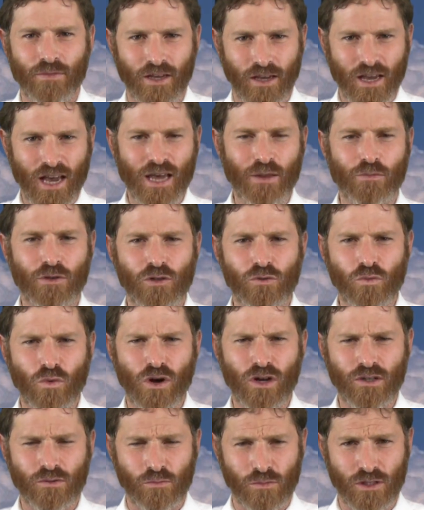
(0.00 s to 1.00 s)

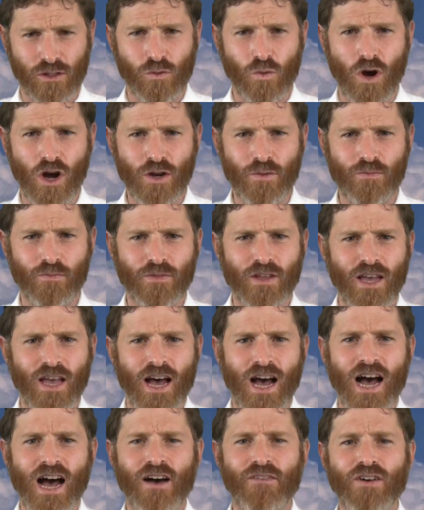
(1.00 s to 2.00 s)
Echad means one,
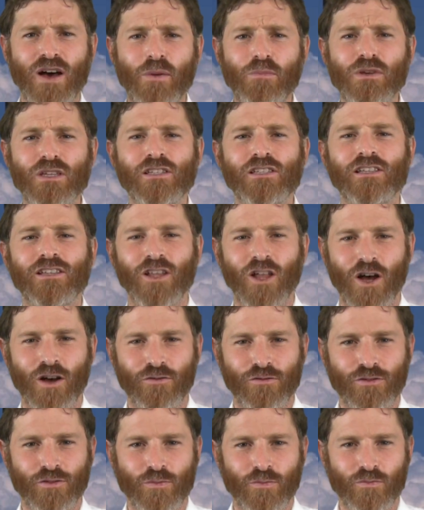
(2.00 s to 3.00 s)
Ahava means
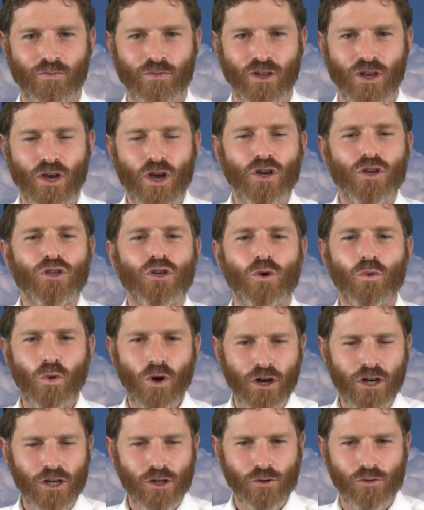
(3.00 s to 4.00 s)
love. You
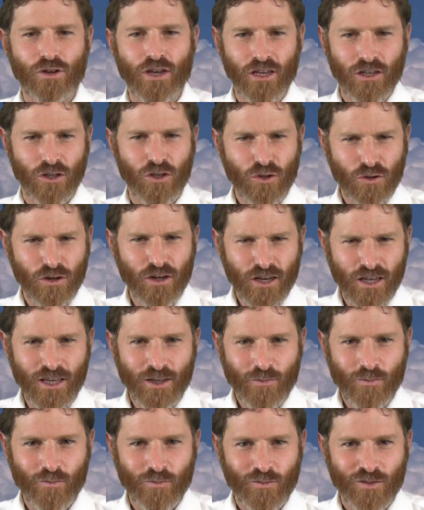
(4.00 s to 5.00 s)
want to create
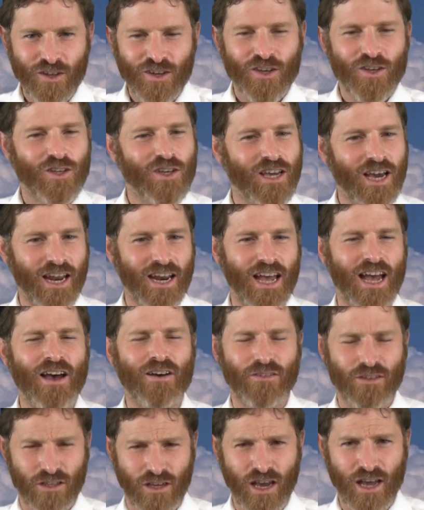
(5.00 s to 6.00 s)
unity, you
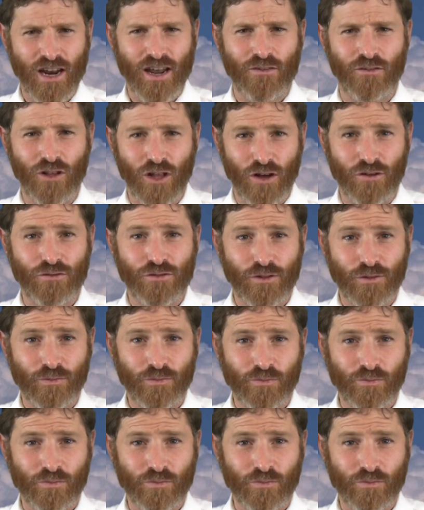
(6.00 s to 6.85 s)
got to have love.